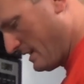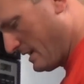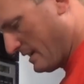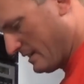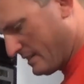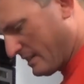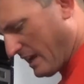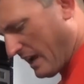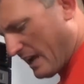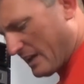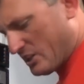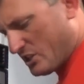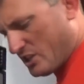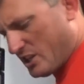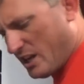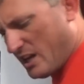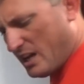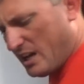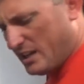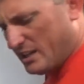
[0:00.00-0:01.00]
It's got
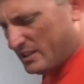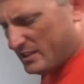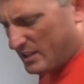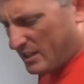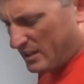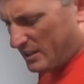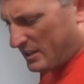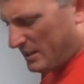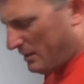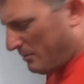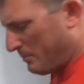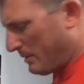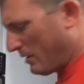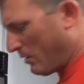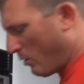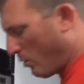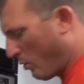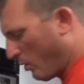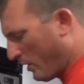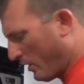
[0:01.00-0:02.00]
just a little bit
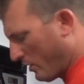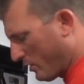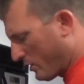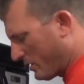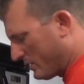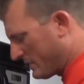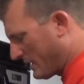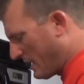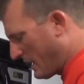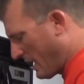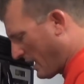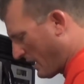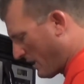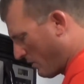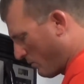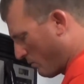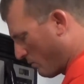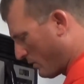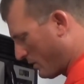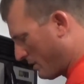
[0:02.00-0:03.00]
of oil, but I
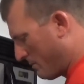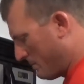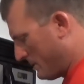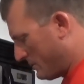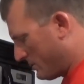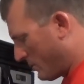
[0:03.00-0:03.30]
don't want it to be